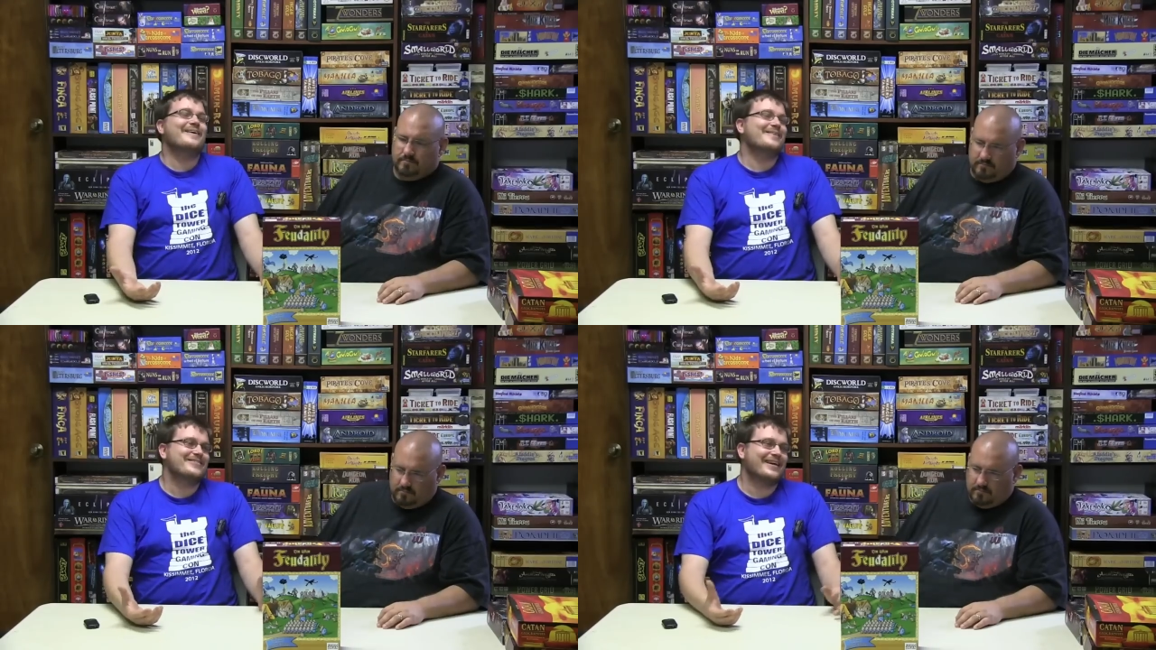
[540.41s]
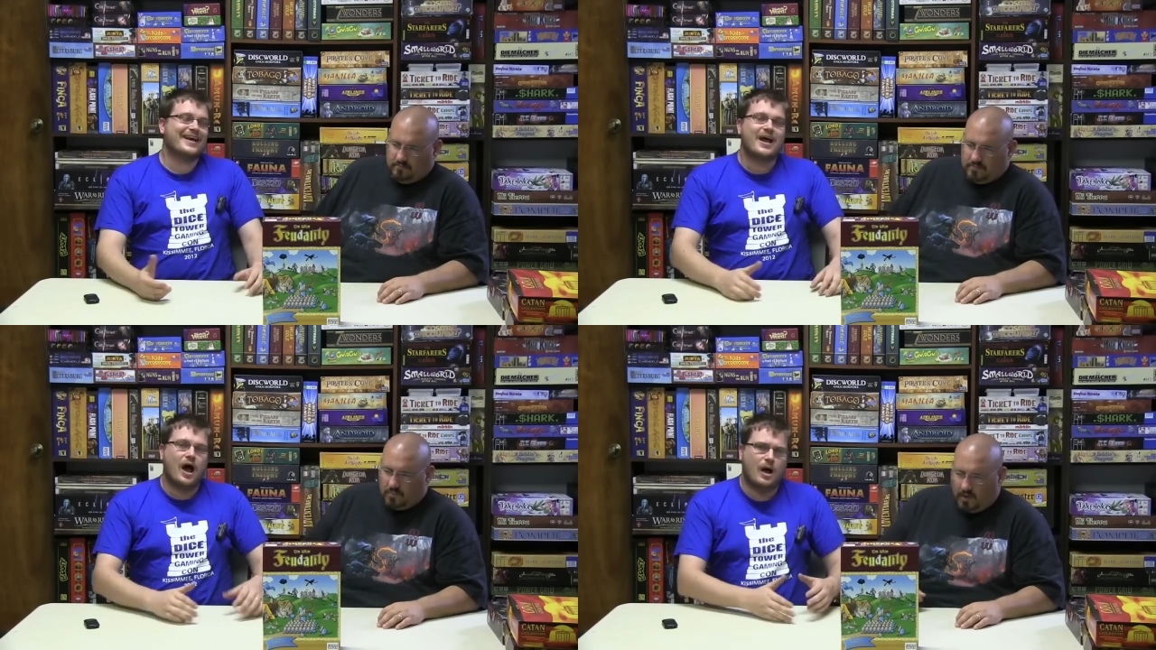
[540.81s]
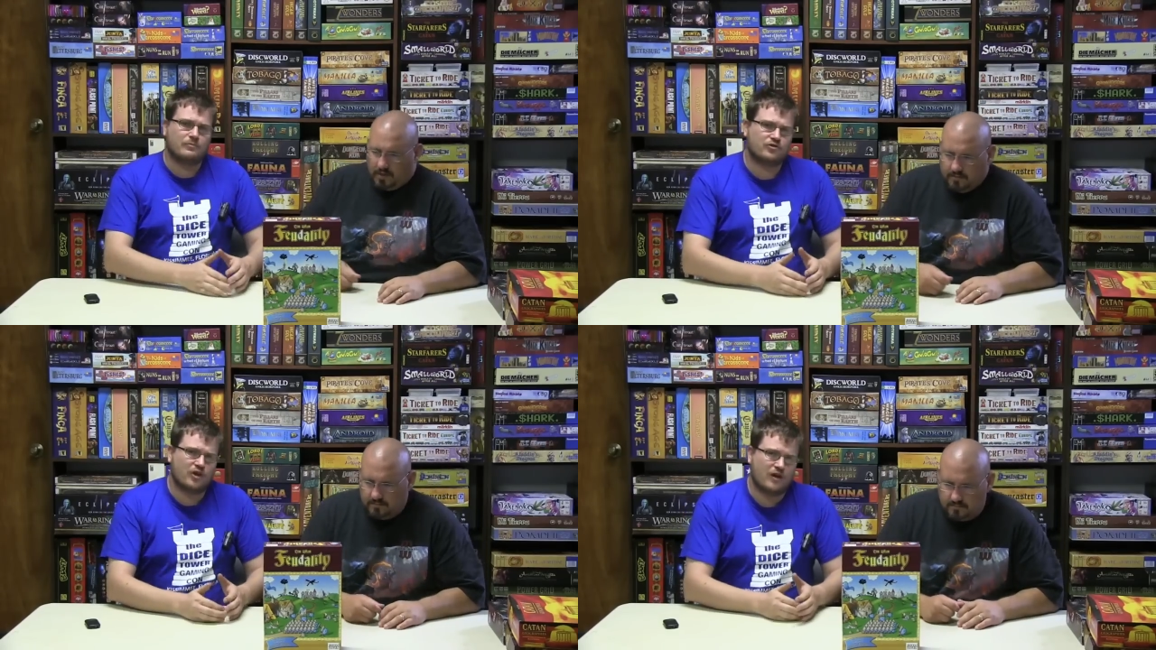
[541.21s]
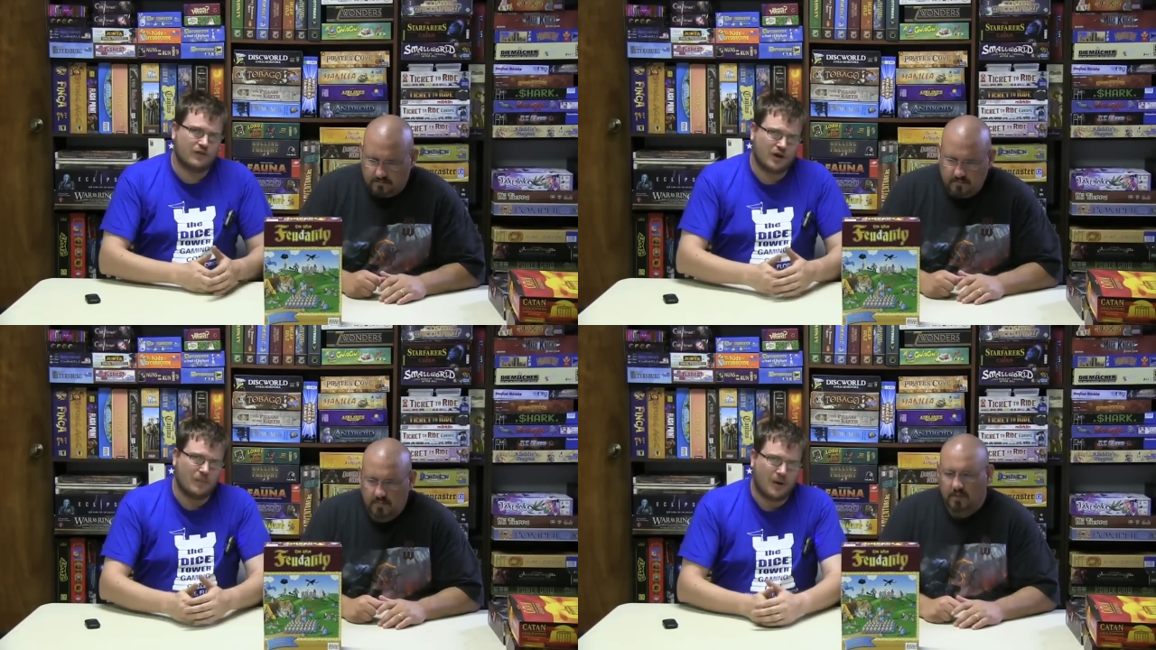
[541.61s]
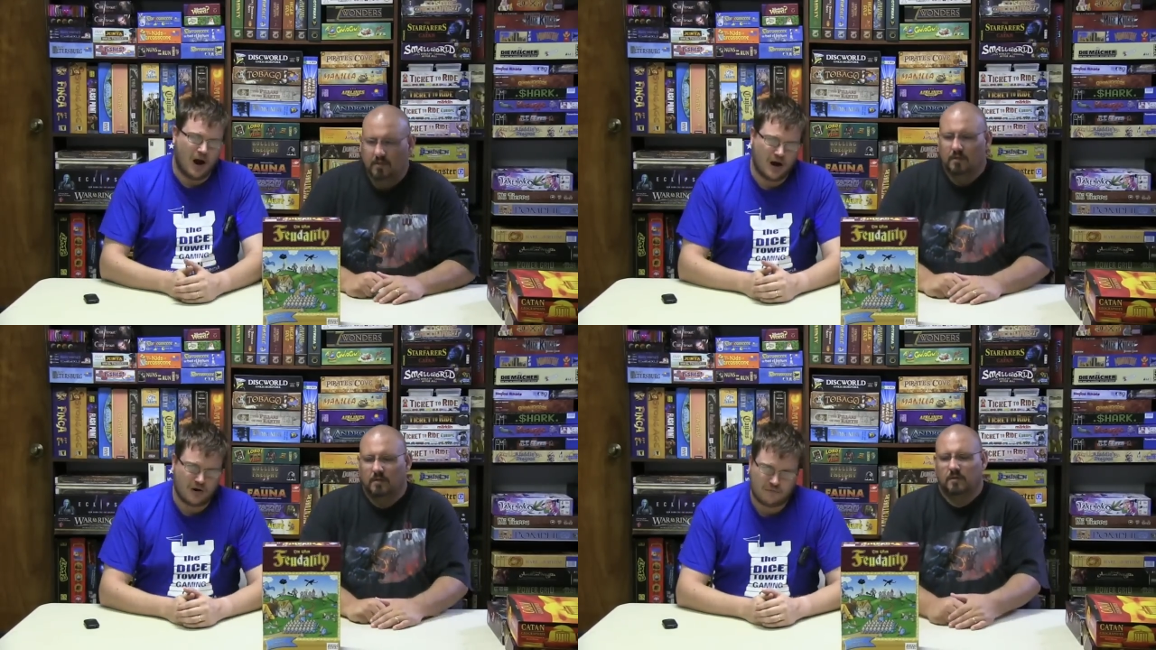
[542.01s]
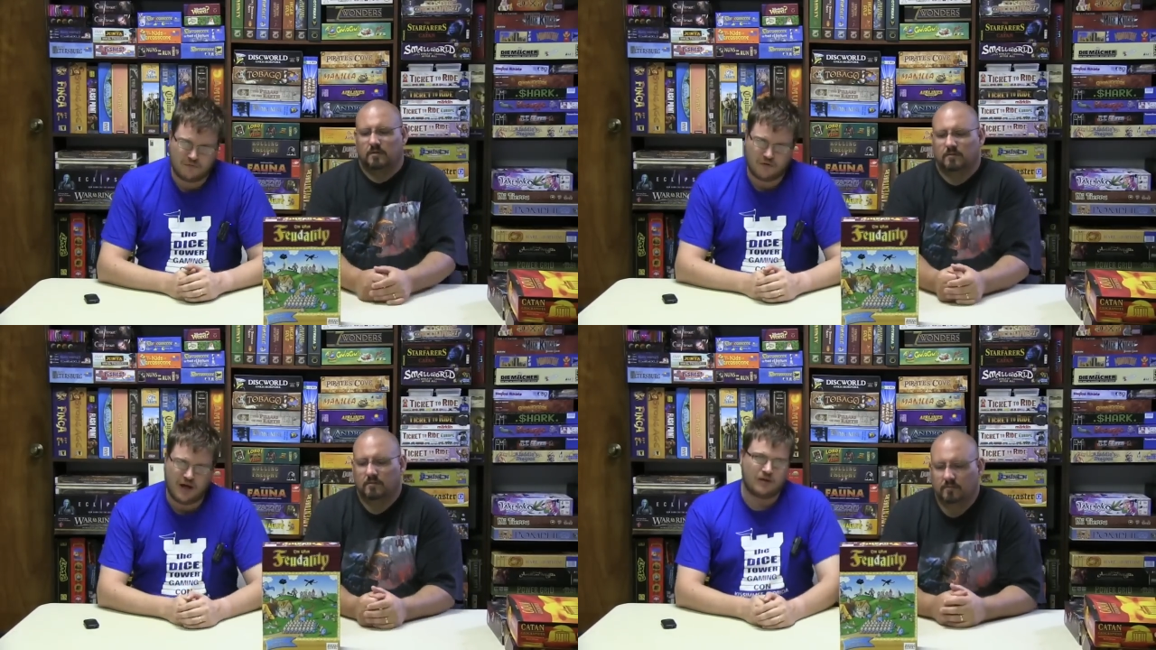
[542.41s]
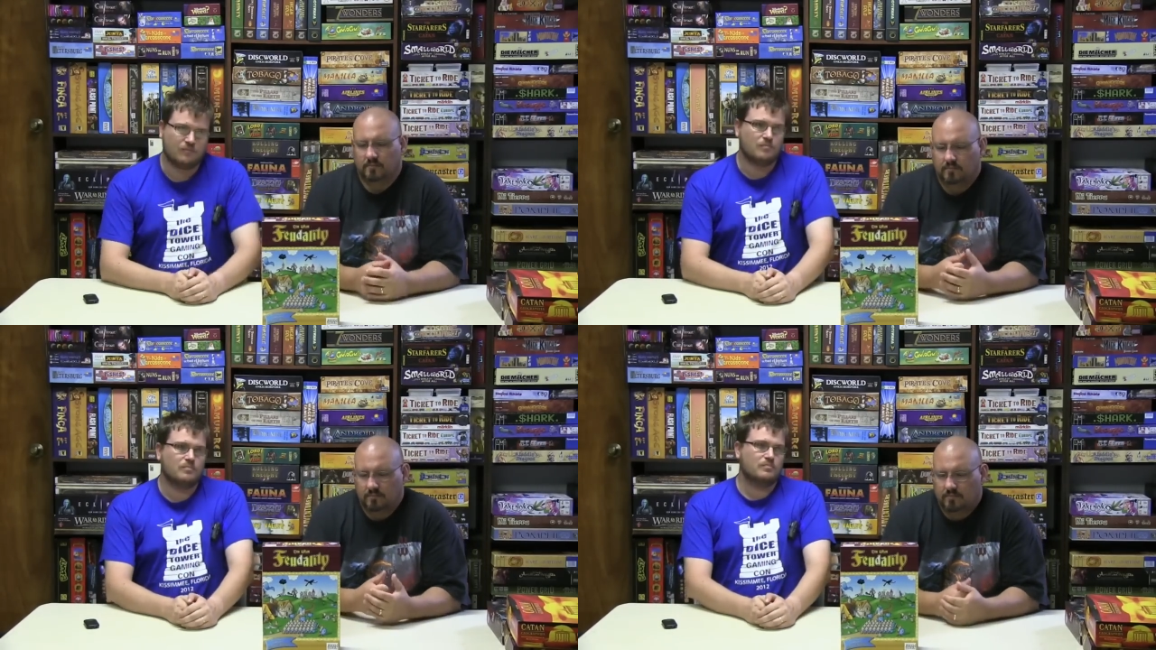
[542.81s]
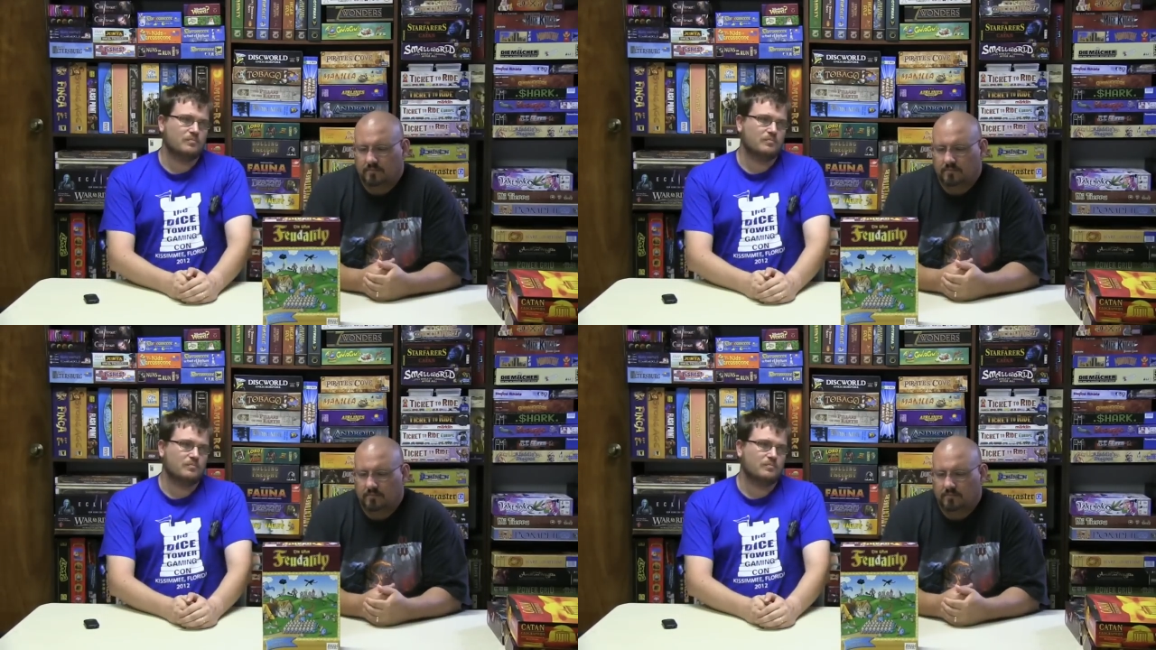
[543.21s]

Speaker 1: you know, it wasn't like I'm saving up iron for that